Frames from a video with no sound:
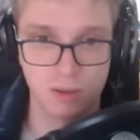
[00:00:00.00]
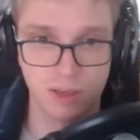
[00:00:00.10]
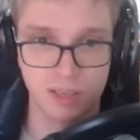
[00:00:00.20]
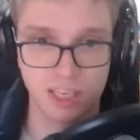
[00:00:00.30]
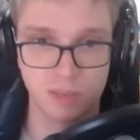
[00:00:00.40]

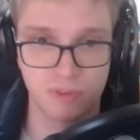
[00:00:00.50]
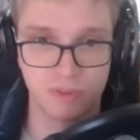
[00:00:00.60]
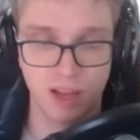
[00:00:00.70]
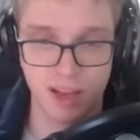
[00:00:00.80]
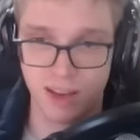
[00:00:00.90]
It's HP
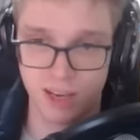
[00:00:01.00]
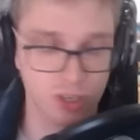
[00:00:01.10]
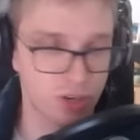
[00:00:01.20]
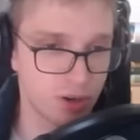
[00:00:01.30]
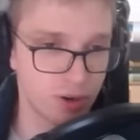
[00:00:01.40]
Fly. I
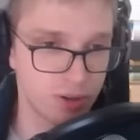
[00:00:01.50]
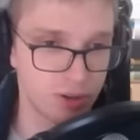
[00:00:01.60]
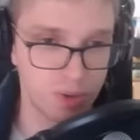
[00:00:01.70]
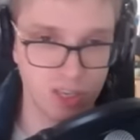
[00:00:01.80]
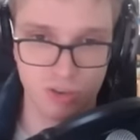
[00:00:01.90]
should have known.
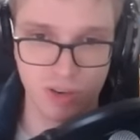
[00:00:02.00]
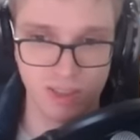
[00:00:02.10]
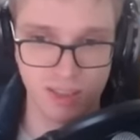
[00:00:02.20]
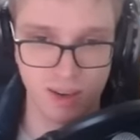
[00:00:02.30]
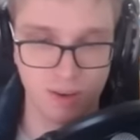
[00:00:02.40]
You went straight
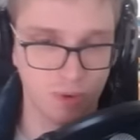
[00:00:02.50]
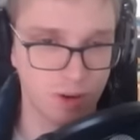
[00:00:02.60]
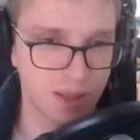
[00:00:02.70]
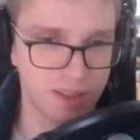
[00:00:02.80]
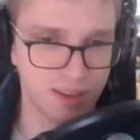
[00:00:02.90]
there. What
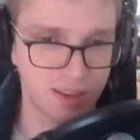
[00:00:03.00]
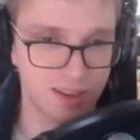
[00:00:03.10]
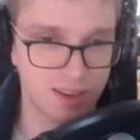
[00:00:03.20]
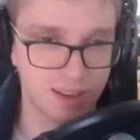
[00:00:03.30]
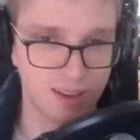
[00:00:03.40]
am I thinking?